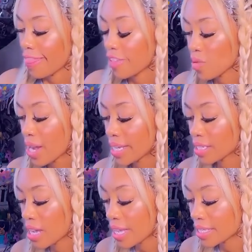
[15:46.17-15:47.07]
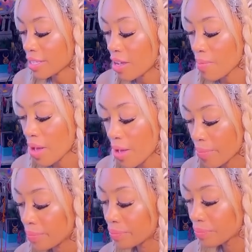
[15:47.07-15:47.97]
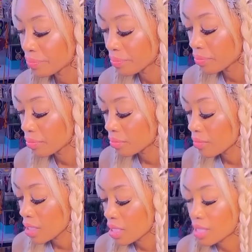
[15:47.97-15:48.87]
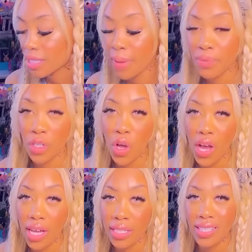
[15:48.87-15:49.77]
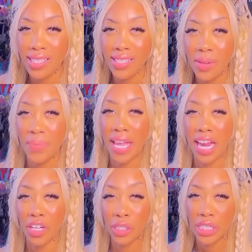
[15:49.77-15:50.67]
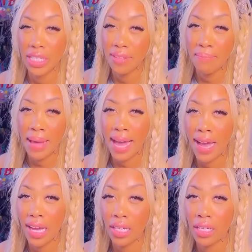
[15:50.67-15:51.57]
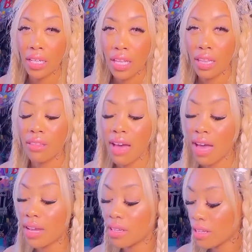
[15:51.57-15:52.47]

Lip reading: You guys got some Decepticons, some haters in the back that